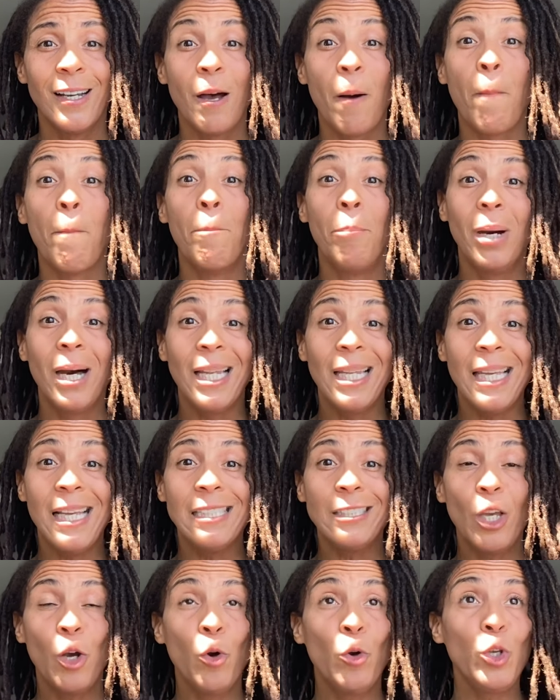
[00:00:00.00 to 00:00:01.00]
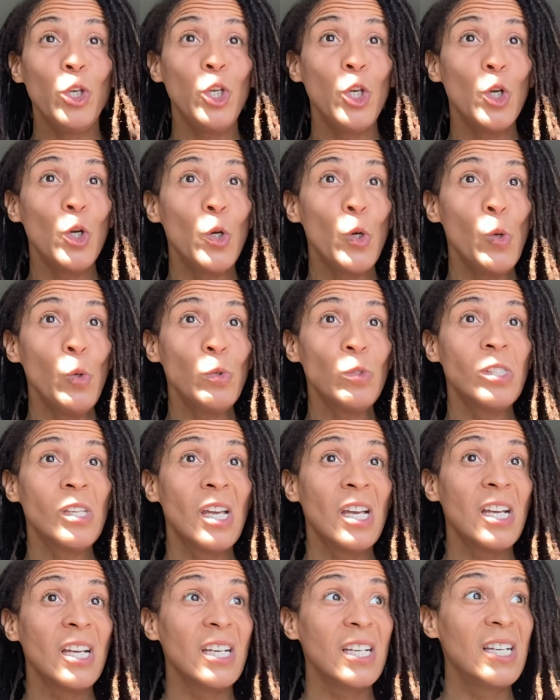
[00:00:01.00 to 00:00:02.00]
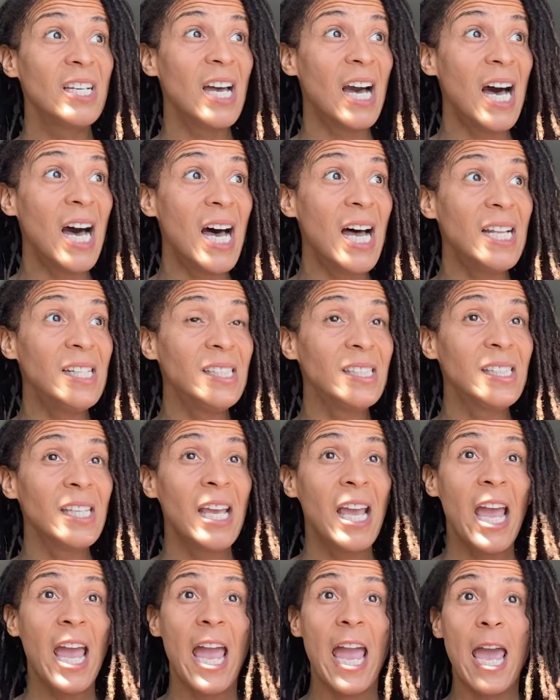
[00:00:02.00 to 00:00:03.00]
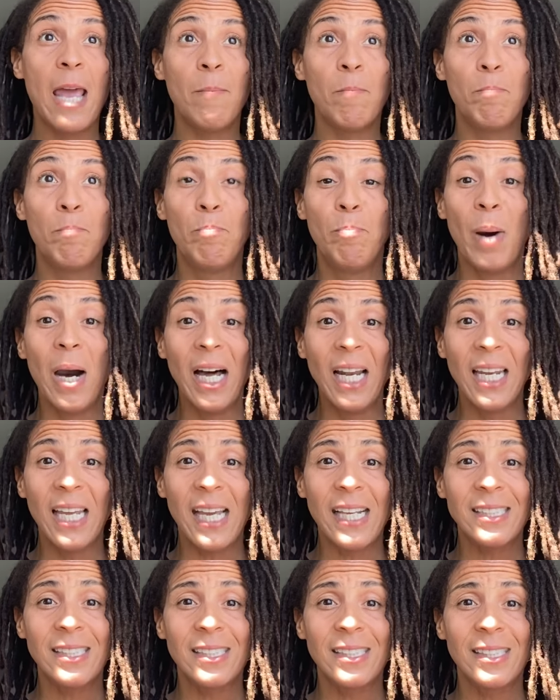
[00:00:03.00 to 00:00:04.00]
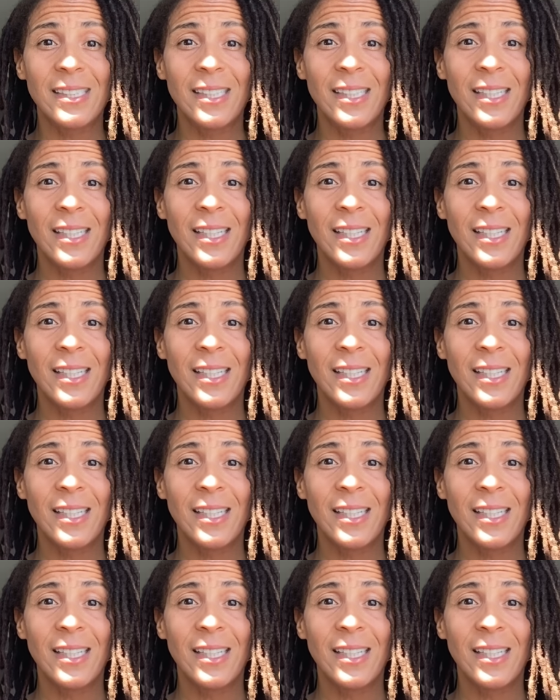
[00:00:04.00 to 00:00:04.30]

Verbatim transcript: bullies who use guns and bullets